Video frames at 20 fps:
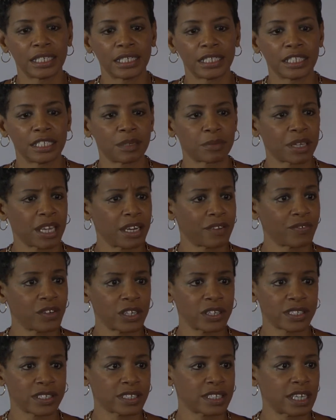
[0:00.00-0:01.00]
ended up getting
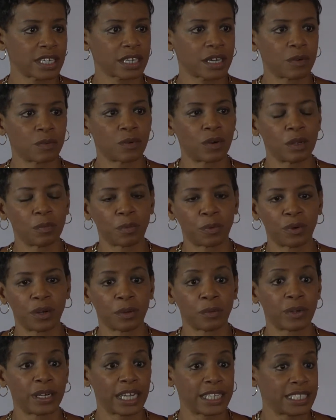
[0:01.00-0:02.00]
very sick at one
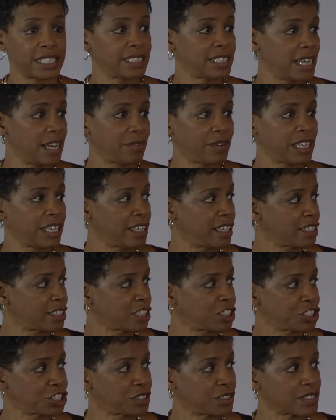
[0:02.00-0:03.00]
point when I didn't have any health
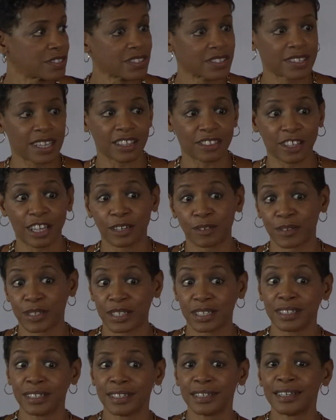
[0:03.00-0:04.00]
insurance because I thought I
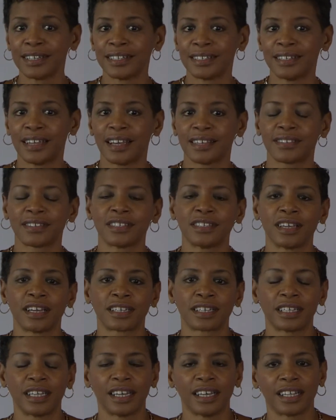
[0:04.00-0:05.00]
was nice and
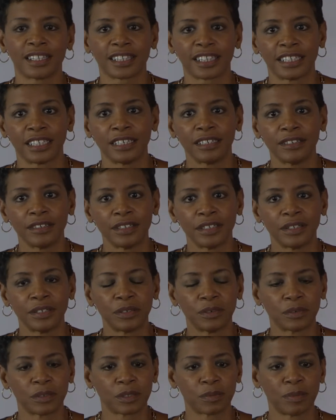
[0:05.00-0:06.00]
young and healthy
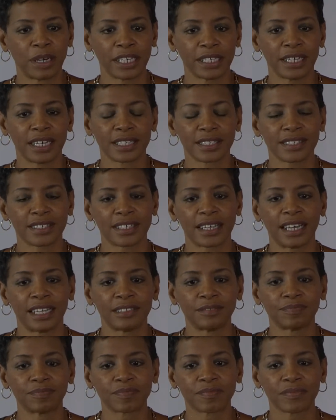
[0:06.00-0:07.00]
with my young
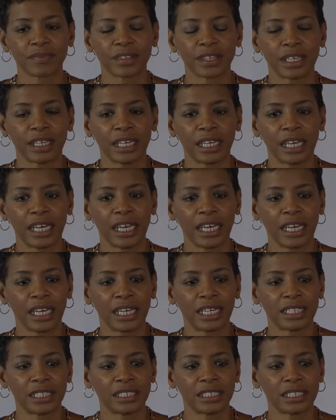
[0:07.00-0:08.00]
son.
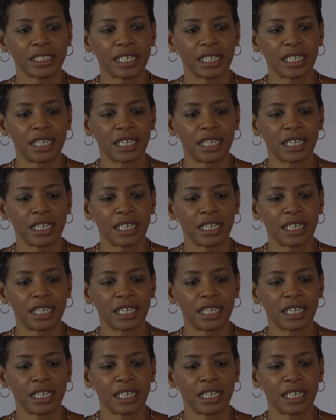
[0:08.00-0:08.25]
And